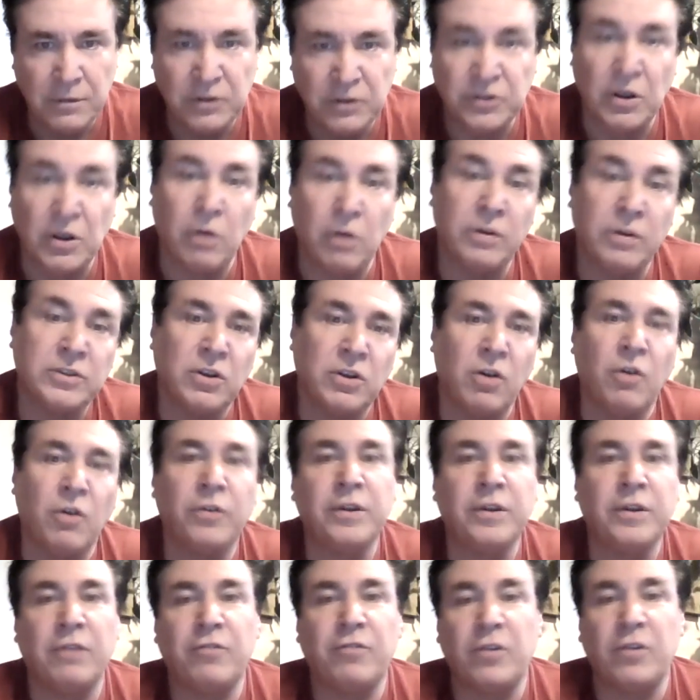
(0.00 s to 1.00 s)
So it's a
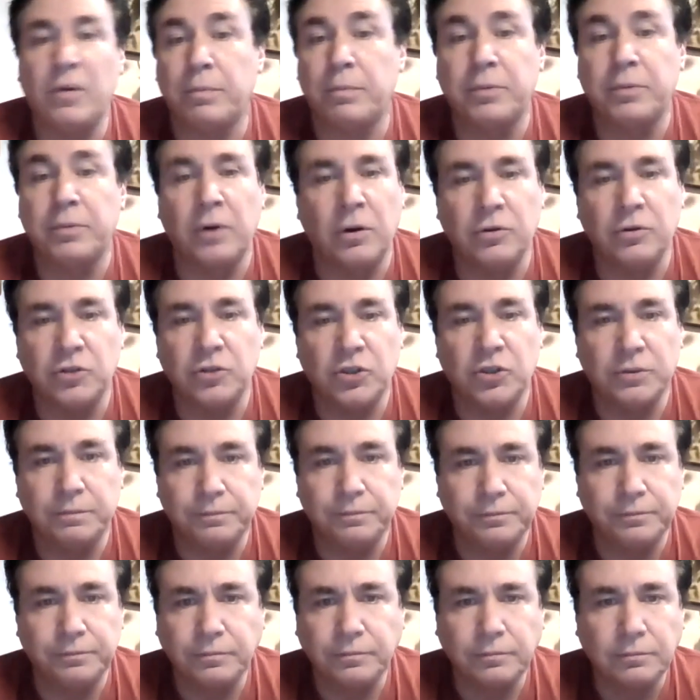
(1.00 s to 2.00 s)
whole different approach.
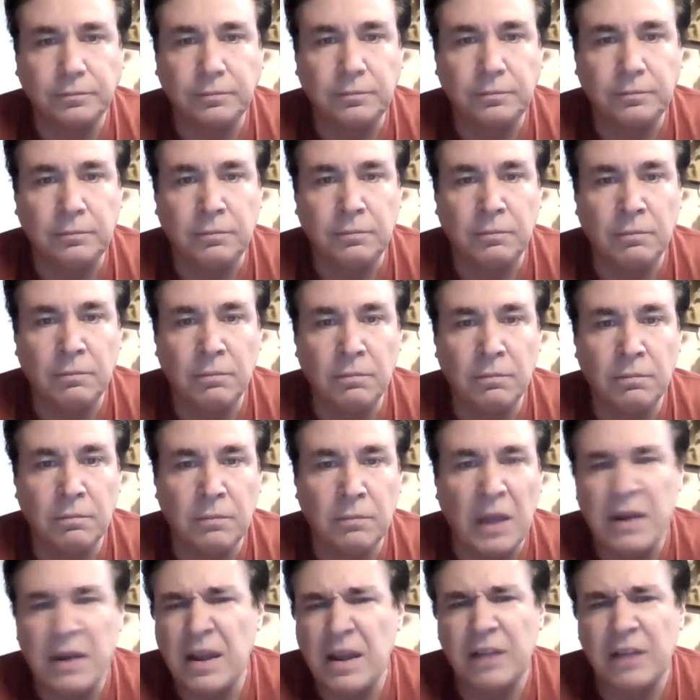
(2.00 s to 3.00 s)

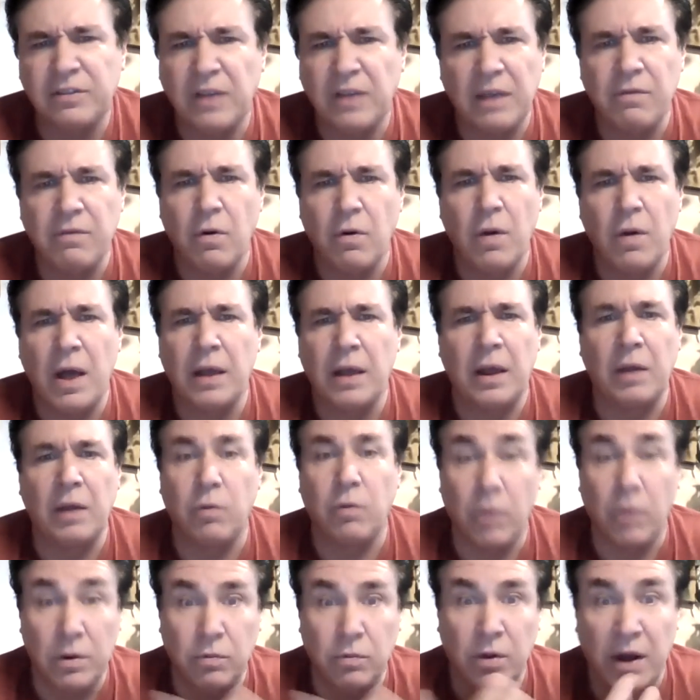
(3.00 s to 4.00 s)
And that's even why,
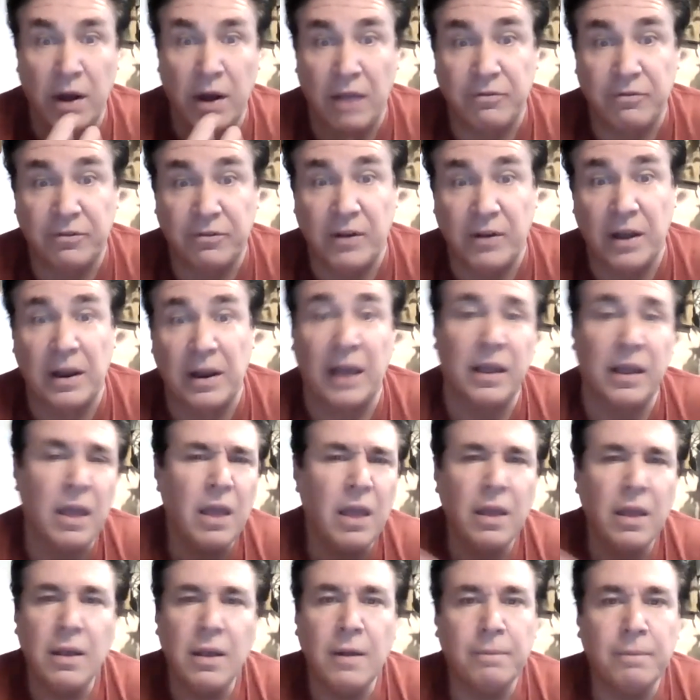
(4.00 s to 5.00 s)
like, what when I fought, like,
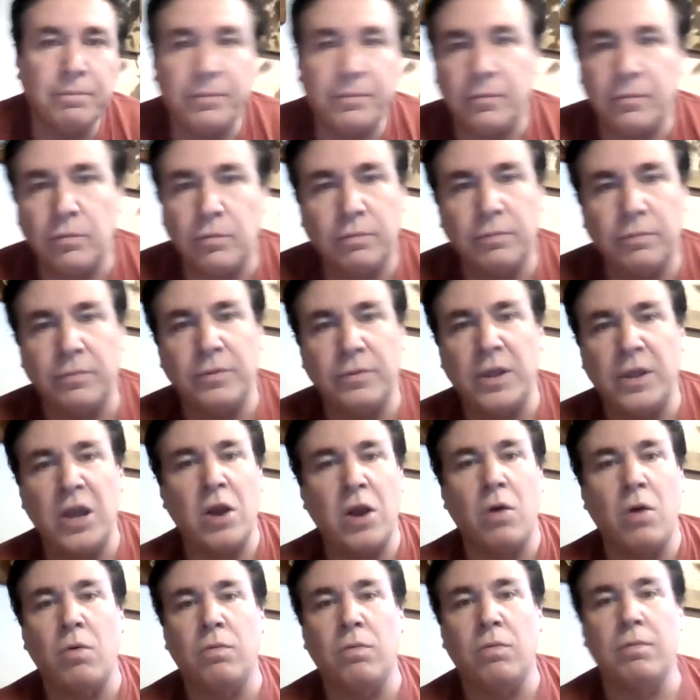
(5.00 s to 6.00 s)
you
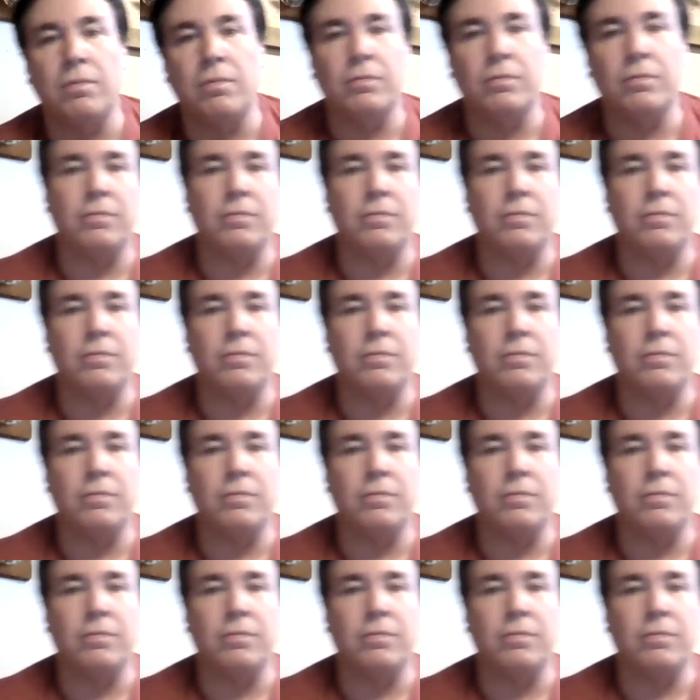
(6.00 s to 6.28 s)
know,